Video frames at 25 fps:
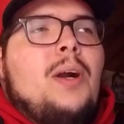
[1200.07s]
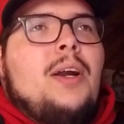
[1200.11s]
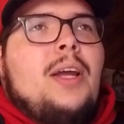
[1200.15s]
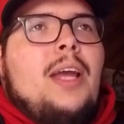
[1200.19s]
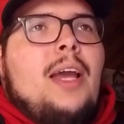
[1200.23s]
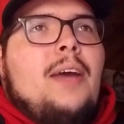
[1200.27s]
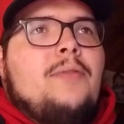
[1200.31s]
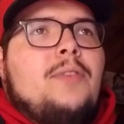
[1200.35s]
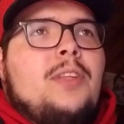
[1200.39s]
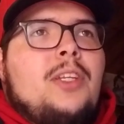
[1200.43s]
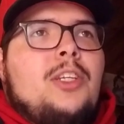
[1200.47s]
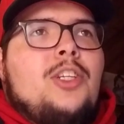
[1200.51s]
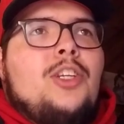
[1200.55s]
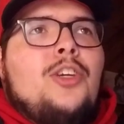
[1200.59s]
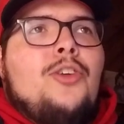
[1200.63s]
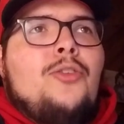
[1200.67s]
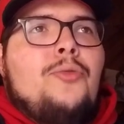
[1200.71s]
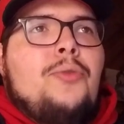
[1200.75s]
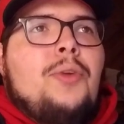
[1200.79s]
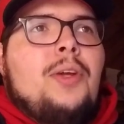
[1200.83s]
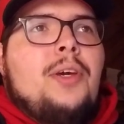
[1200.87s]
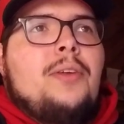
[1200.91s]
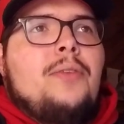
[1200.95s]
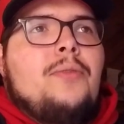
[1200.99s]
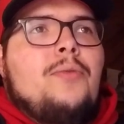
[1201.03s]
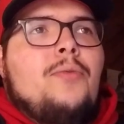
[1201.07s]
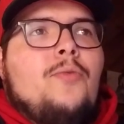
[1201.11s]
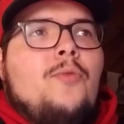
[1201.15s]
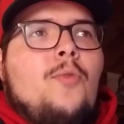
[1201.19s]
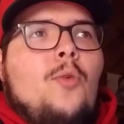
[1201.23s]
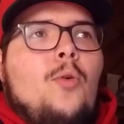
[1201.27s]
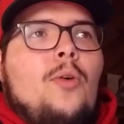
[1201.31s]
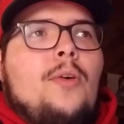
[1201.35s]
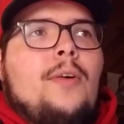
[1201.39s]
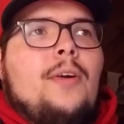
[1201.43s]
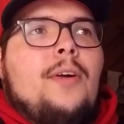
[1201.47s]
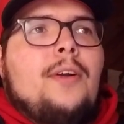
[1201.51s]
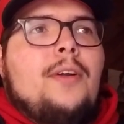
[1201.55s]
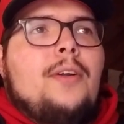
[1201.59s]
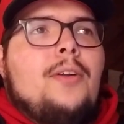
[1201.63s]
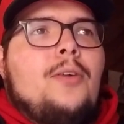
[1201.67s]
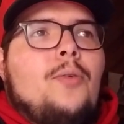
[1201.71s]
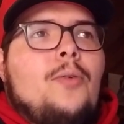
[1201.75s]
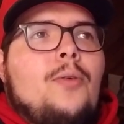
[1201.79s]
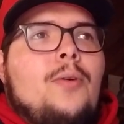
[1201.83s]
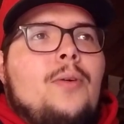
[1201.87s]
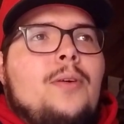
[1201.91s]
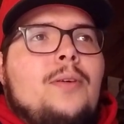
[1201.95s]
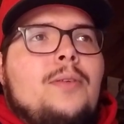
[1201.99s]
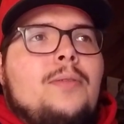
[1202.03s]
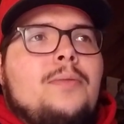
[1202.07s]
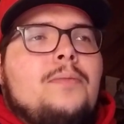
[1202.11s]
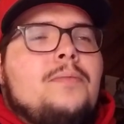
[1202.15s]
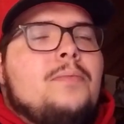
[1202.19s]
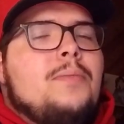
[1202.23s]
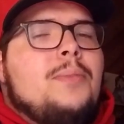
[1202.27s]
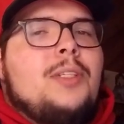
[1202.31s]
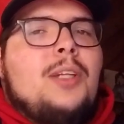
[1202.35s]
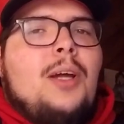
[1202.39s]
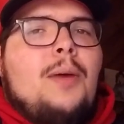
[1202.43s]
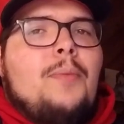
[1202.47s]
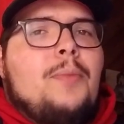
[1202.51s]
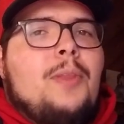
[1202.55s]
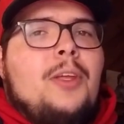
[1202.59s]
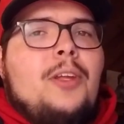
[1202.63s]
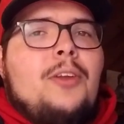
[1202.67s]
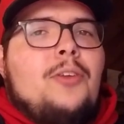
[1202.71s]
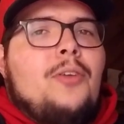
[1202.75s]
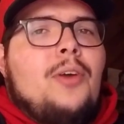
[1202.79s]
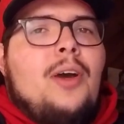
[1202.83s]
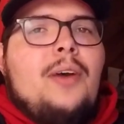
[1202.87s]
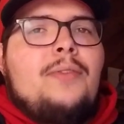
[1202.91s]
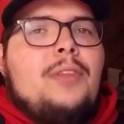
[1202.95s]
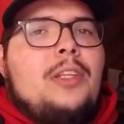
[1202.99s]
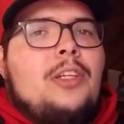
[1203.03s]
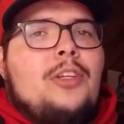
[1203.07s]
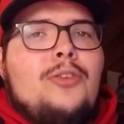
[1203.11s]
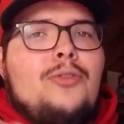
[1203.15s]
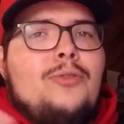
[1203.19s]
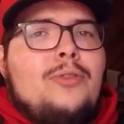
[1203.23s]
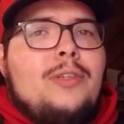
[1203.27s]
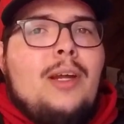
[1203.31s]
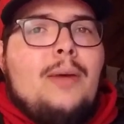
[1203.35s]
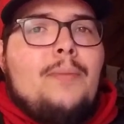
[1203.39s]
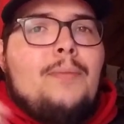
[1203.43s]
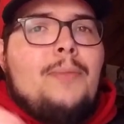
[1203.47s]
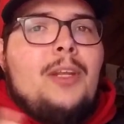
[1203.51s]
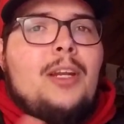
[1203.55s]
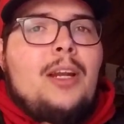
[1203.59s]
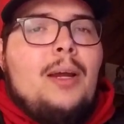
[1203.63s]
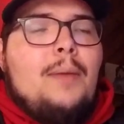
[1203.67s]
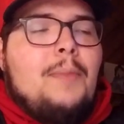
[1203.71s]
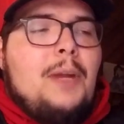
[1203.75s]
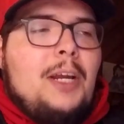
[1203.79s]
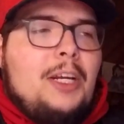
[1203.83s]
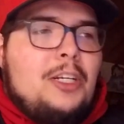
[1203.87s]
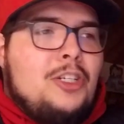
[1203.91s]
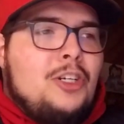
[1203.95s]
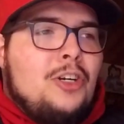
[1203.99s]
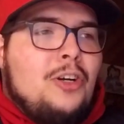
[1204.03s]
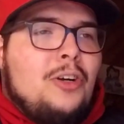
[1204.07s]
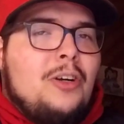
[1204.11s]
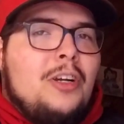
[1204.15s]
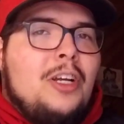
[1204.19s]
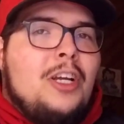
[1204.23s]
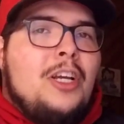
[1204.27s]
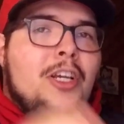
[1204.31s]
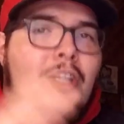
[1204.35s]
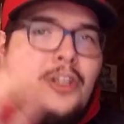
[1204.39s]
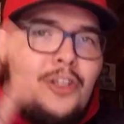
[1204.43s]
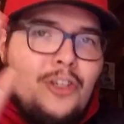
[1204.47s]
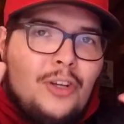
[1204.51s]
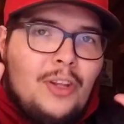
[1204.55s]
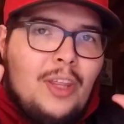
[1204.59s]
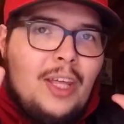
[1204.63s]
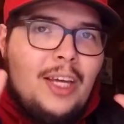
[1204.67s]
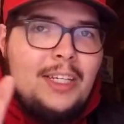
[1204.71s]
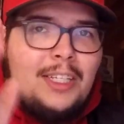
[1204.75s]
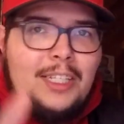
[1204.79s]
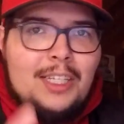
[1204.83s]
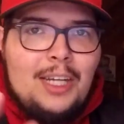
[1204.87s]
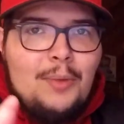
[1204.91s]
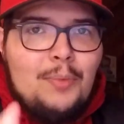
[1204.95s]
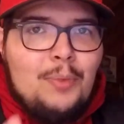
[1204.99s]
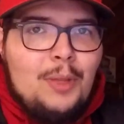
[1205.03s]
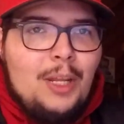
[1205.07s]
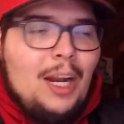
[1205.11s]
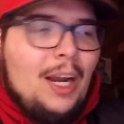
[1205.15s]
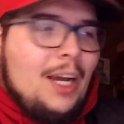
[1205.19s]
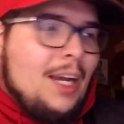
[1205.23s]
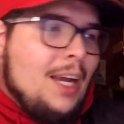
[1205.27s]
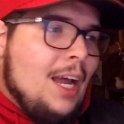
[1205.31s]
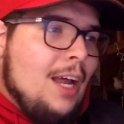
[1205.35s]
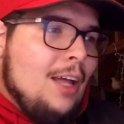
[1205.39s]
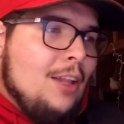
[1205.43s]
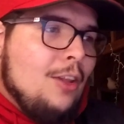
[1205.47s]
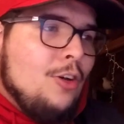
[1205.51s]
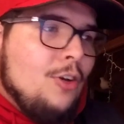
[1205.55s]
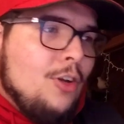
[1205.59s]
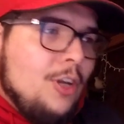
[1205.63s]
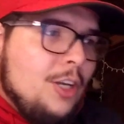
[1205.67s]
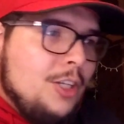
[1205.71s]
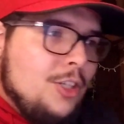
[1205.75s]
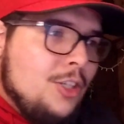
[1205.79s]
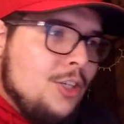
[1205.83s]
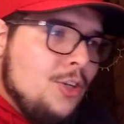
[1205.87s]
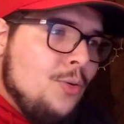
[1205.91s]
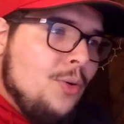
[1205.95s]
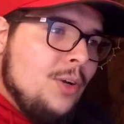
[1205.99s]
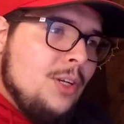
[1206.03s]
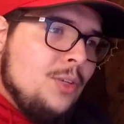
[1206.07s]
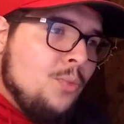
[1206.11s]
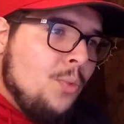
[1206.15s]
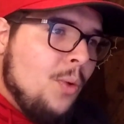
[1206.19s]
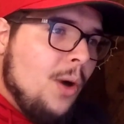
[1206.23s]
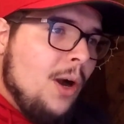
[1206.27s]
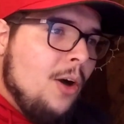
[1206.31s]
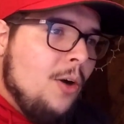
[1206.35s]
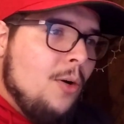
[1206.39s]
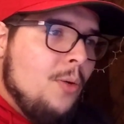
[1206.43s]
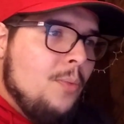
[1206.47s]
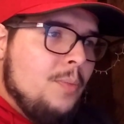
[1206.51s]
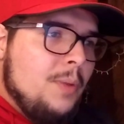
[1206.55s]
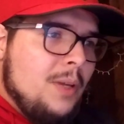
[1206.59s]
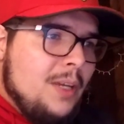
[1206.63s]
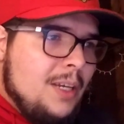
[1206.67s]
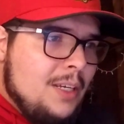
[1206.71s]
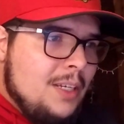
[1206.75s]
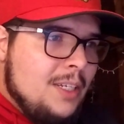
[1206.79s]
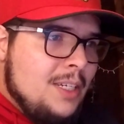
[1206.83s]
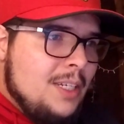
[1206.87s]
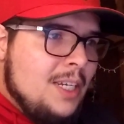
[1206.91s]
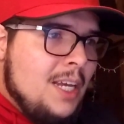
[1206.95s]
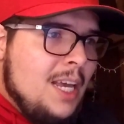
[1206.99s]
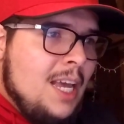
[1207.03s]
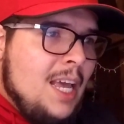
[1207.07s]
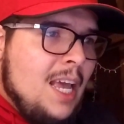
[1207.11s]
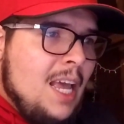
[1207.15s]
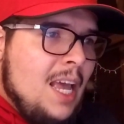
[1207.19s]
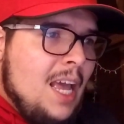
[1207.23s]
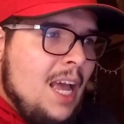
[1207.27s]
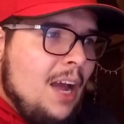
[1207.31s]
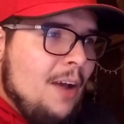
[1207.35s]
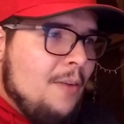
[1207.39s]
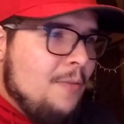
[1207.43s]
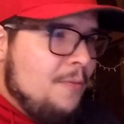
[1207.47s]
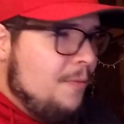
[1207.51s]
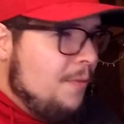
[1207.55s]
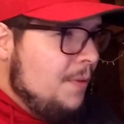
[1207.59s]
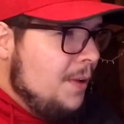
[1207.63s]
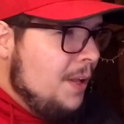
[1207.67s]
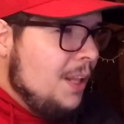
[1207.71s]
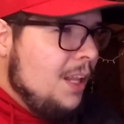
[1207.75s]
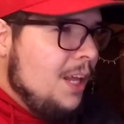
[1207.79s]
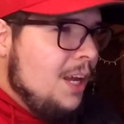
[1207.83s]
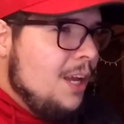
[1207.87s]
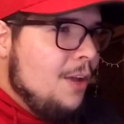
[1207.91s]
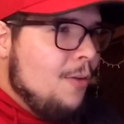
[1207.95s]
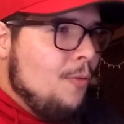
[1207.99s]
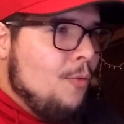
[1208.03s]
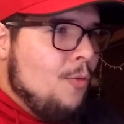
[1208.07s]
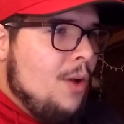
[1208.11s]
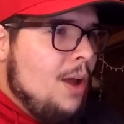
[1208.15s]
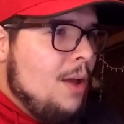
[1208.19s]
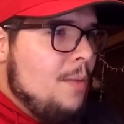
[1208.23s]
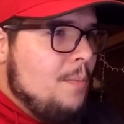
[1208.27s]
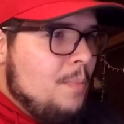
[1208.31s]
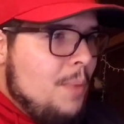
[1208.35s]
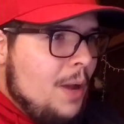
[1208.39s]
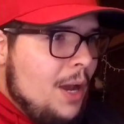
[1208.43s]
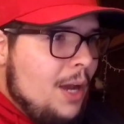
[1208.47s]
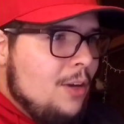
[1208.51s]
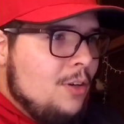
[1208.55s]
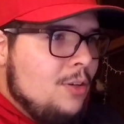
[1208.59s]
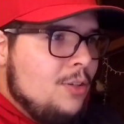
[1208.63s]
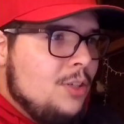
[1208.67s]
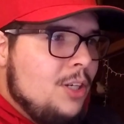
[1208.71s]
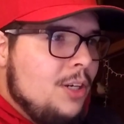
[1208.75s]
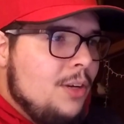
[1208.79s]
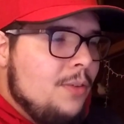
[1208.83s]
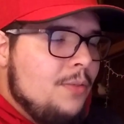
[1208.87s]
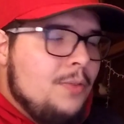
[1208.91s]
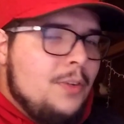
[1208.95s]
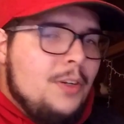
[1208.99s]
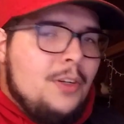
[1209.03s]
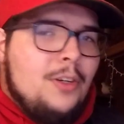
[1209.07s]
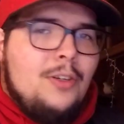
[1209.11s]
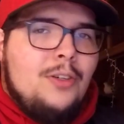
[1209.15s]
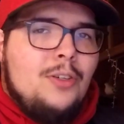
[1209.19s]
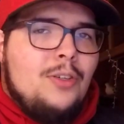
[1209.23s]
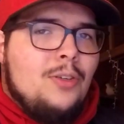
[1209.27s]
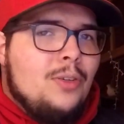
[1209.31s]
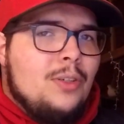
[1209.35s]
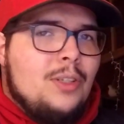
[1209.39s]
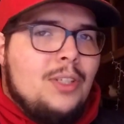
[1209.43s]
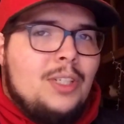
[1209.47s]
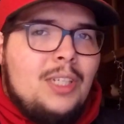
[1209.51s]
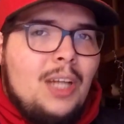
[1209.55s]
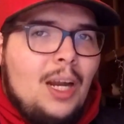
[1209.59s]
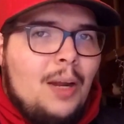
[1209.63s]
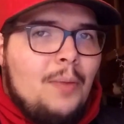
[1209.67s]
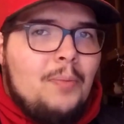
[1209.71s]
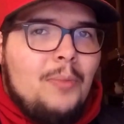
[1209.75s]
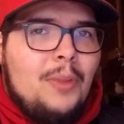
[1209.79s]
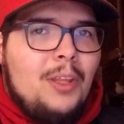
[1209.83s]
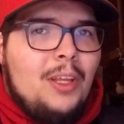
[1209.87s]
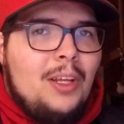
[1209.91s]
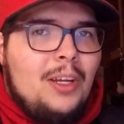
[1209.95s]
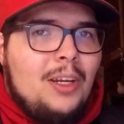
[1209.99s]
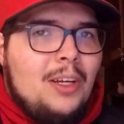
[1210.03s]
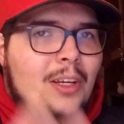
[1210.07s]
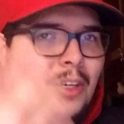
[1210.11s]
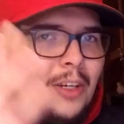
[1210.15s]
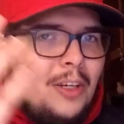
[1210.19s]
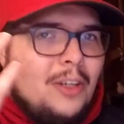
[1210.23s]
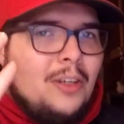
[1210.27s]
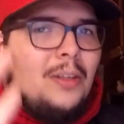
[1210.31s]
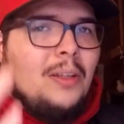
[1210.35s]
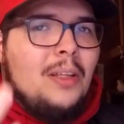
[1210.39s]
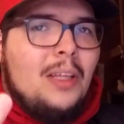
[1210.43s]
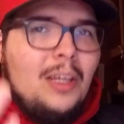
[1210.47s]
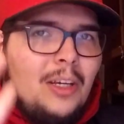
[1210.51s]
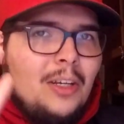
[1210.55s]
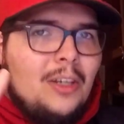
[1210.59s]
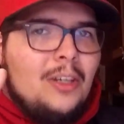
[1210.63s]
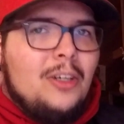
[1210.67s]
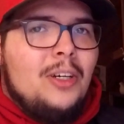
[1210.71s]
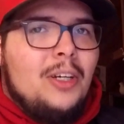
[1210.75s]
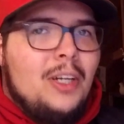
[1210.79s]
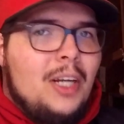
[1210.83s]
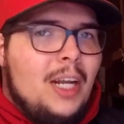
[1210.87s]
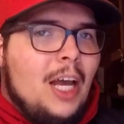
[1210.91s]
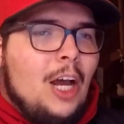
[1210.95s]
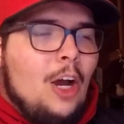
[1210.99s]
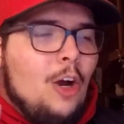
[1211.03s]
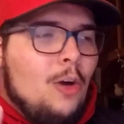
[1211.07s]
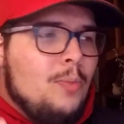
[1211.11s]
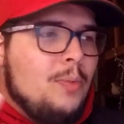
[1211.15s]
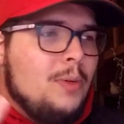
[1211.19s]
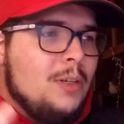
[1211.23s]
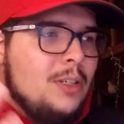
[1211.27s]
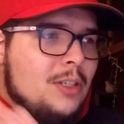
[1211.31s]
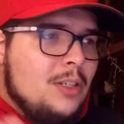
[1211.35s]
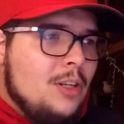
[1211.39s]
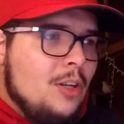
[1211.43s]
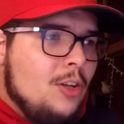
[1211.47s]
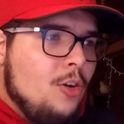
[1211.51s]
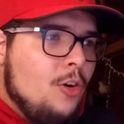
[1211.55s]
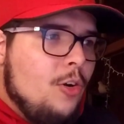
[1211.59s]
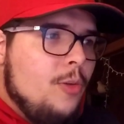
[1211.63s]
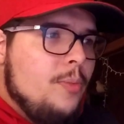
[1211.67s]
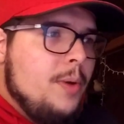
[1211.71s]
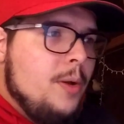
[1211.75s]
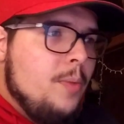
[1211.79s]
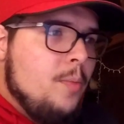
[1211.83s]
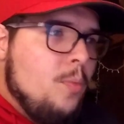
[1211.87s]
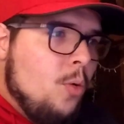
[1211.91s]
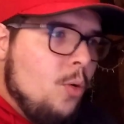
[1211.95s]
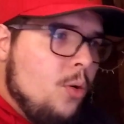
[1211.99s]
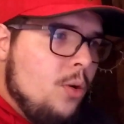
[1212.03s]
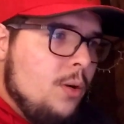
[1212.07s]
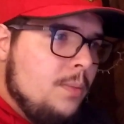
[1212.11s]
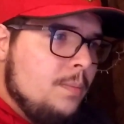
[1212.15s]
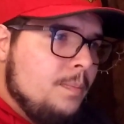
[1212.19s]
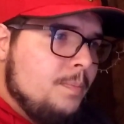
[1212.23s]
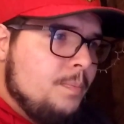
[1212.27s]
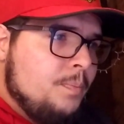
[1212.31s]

have to tune it for it or something. You have to do something. I'm not sure. So that's something I gotta look into as well, because I feel like if we had paddle shifters or something, it could help us a little bit more.